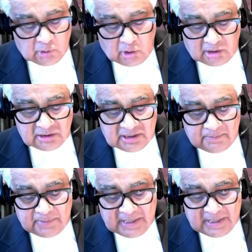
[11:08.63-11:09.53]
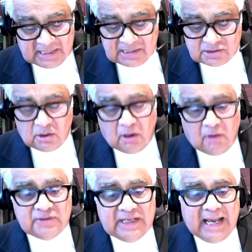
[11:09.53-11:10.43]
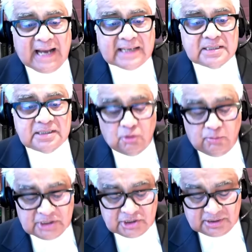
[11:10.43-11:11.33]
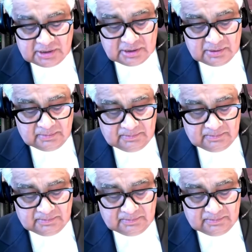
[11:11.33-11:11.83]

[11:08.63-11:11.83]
on the basis of the acts and omissions